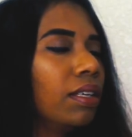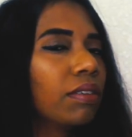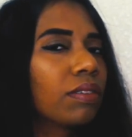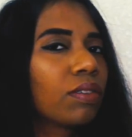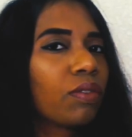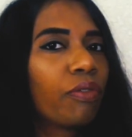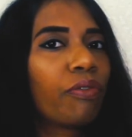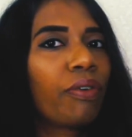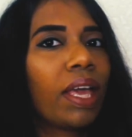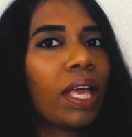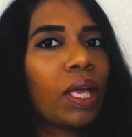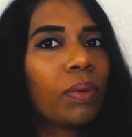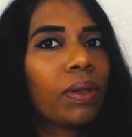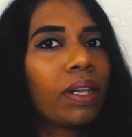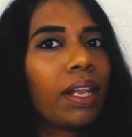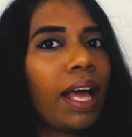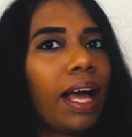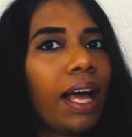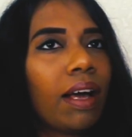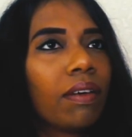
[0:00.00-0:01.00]
So fake
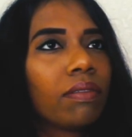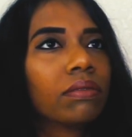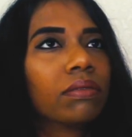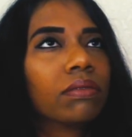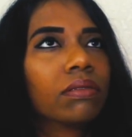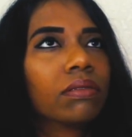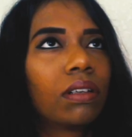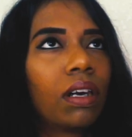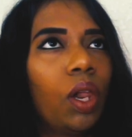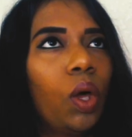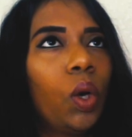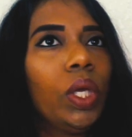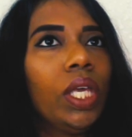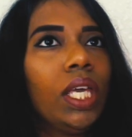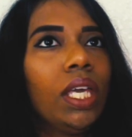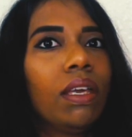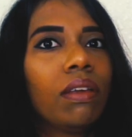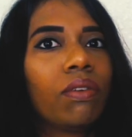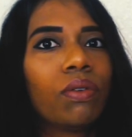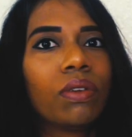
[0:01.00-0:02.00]
will have
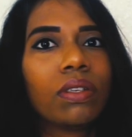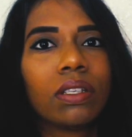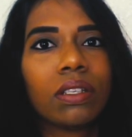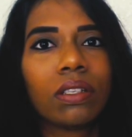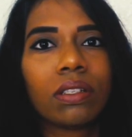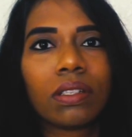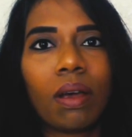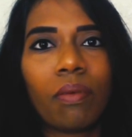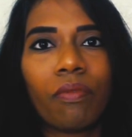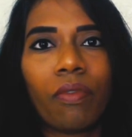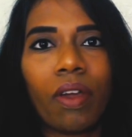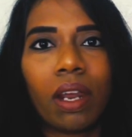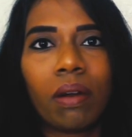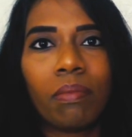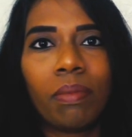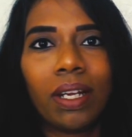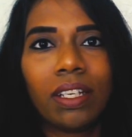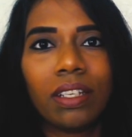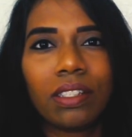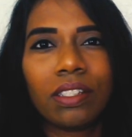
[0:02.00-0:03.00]
Chloe written somewhere,
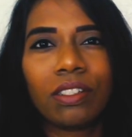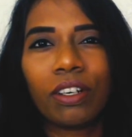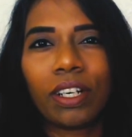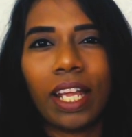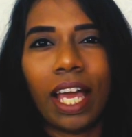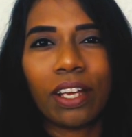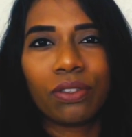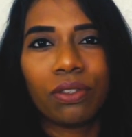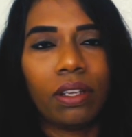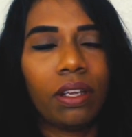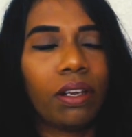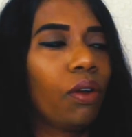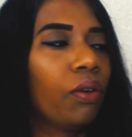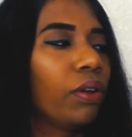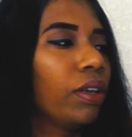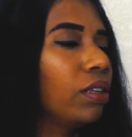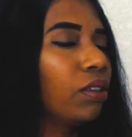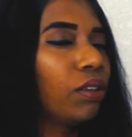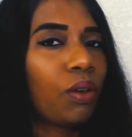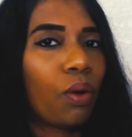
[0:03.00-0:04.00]
but it's not actually
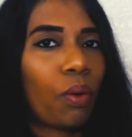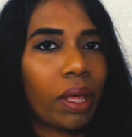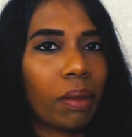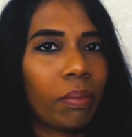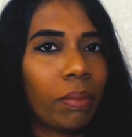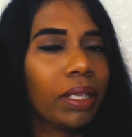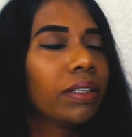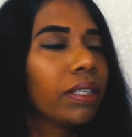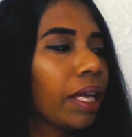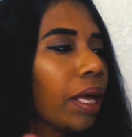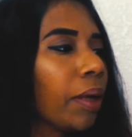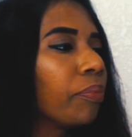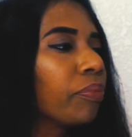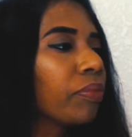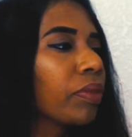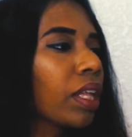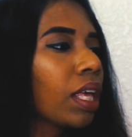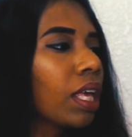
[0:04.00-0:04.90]
Chloe. You know what I mean? Yeah.